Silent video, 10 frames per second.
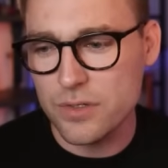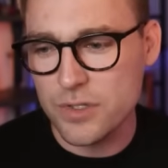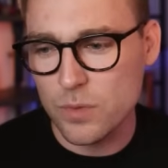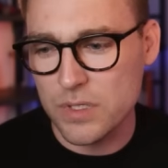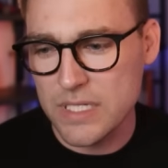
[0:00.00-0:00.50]

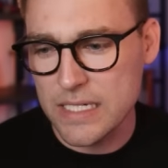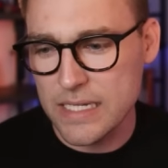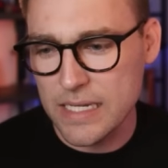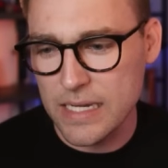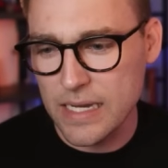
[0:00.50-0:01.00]
So we'll
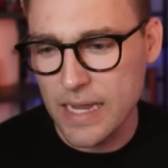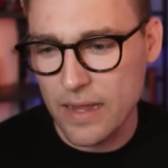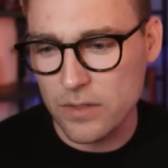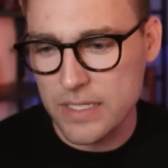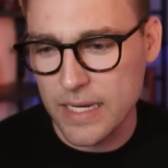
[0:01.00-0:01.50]
dd
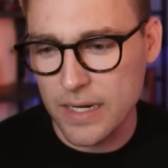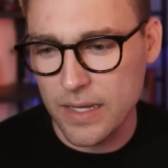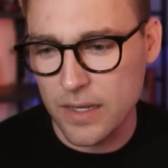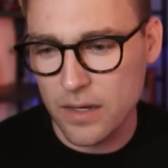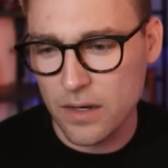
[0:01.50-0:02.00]

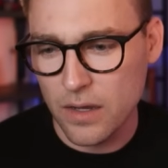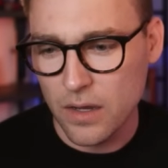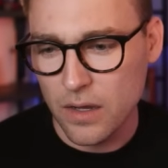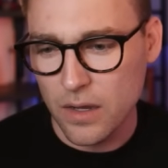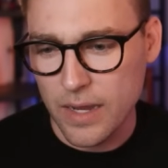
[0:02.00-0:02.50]
outdated
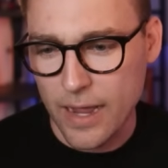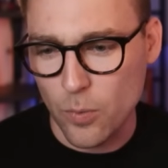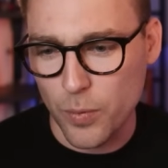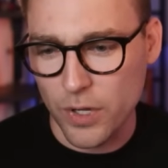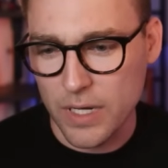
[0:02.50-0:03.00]

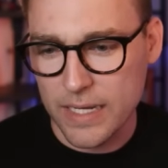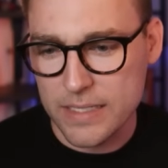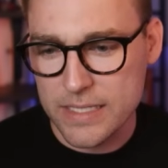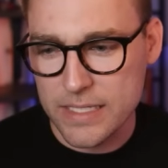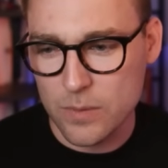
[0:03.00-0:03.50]
output
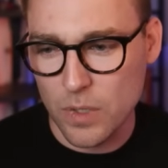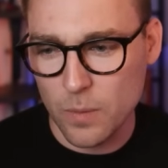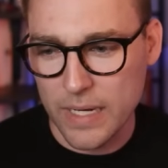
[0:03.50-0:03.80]
and see what we